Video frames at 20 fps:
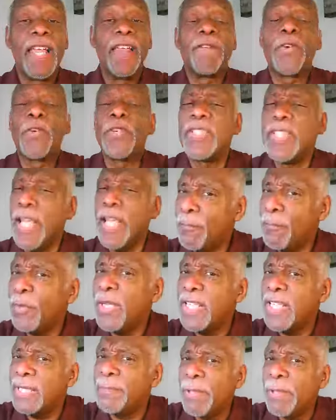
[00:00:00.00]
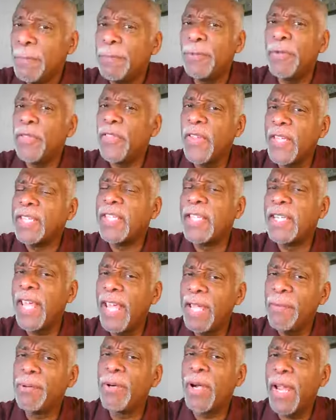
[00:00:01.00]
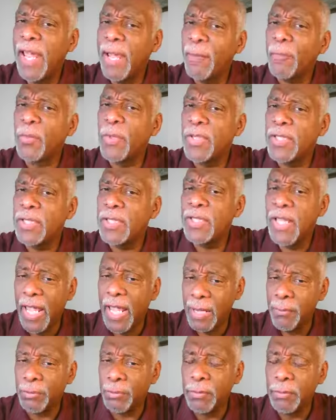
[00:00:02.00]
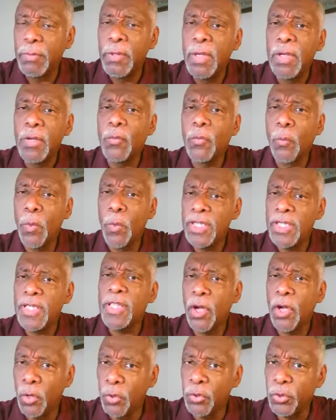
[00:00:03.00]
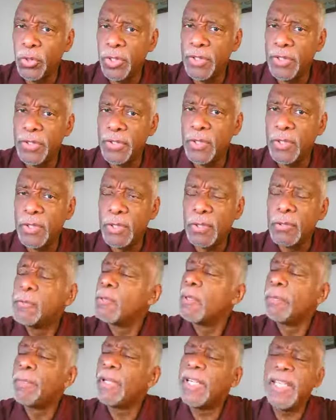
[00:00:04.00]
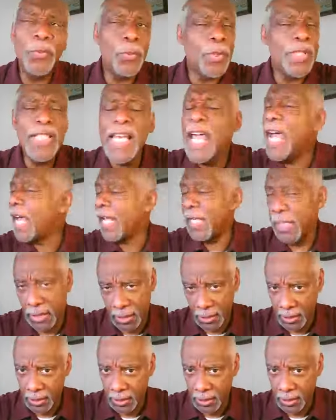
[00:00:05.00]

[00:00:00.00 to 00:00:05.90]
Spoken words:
for some reason, people think that Abram was the oldest. But he was not.